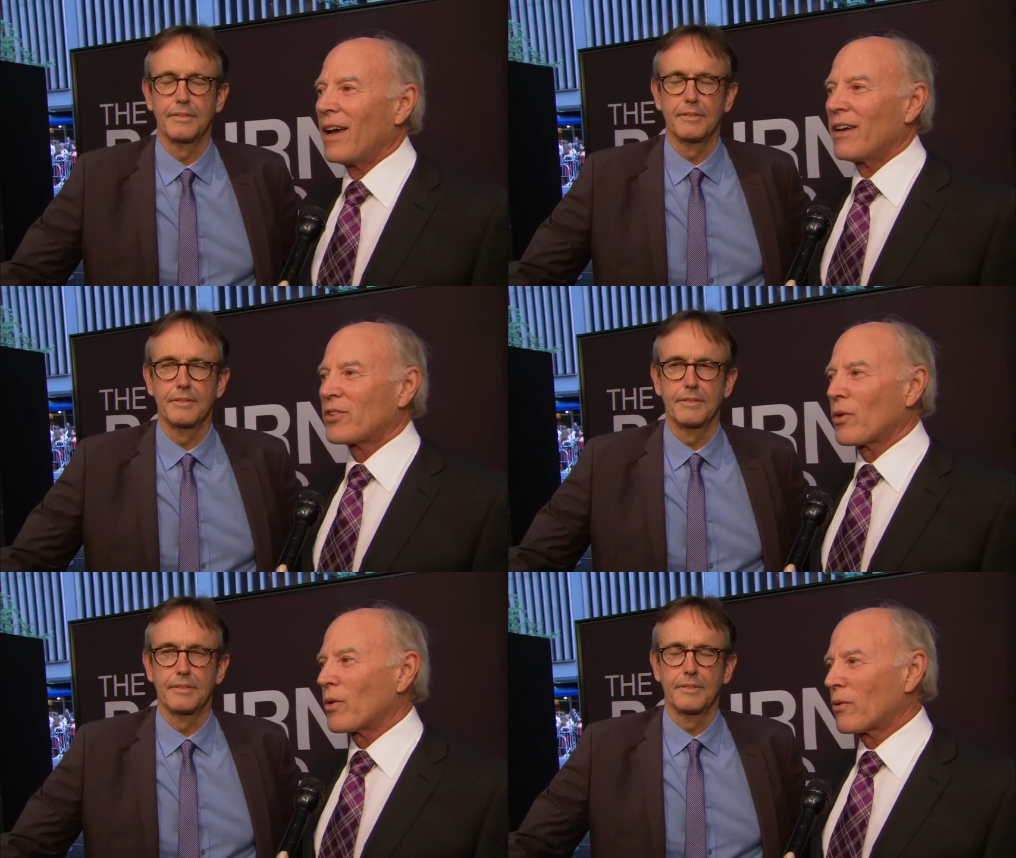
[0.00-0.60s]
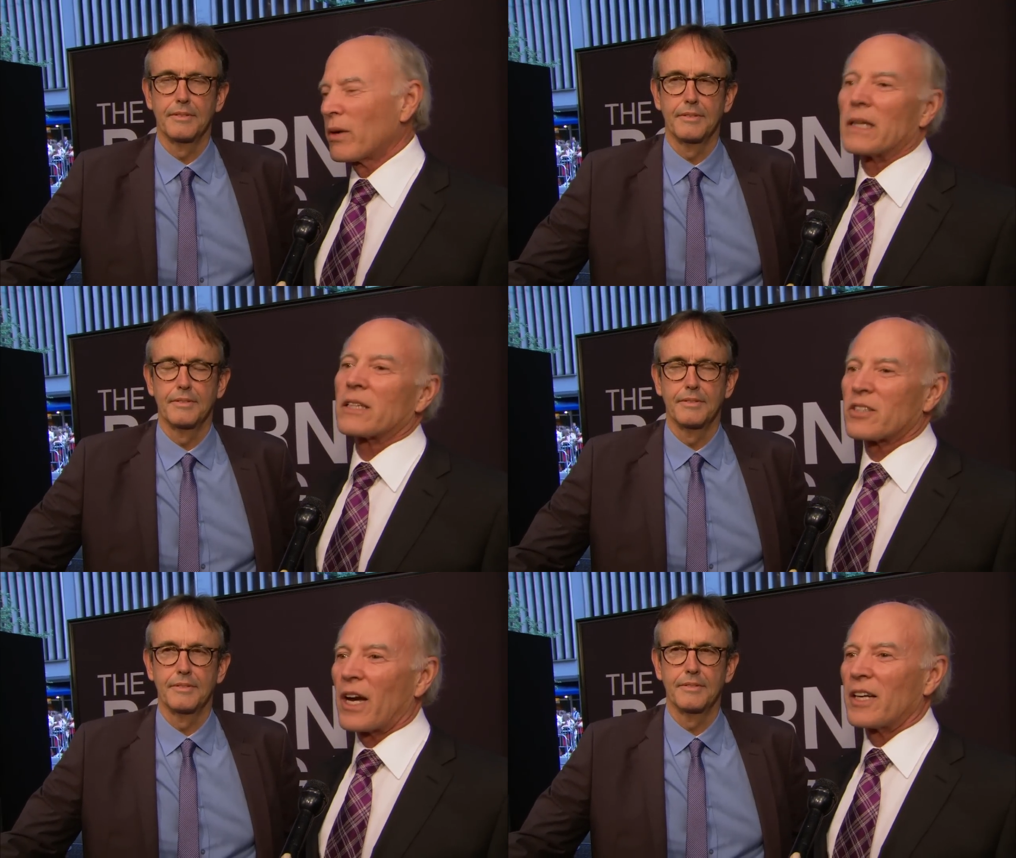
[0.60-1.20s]
Speaker 1: And so we're really
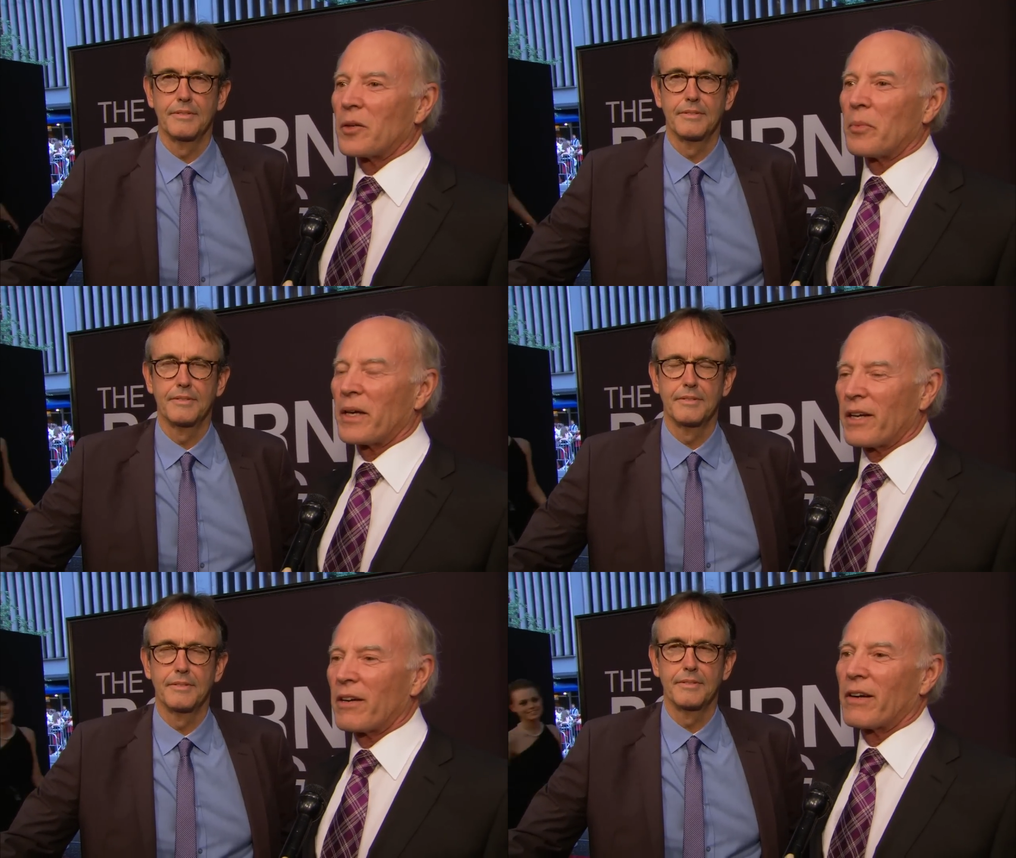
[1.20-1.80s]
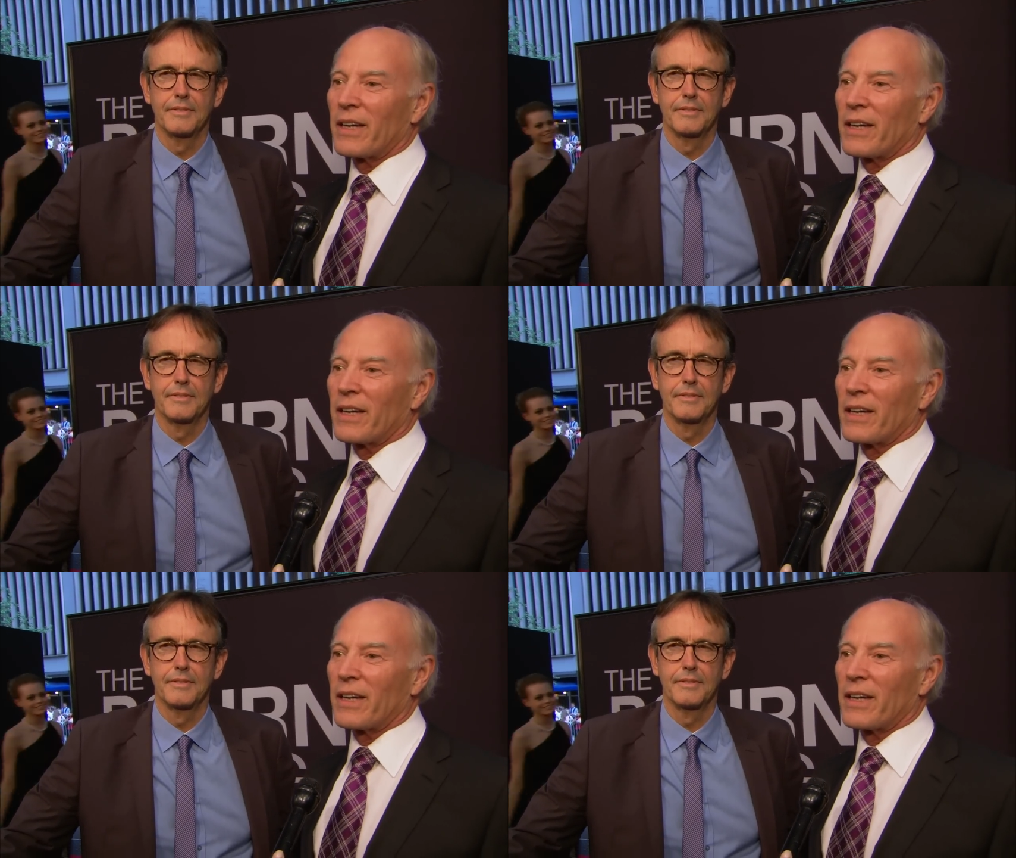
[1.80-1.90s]
excited to be here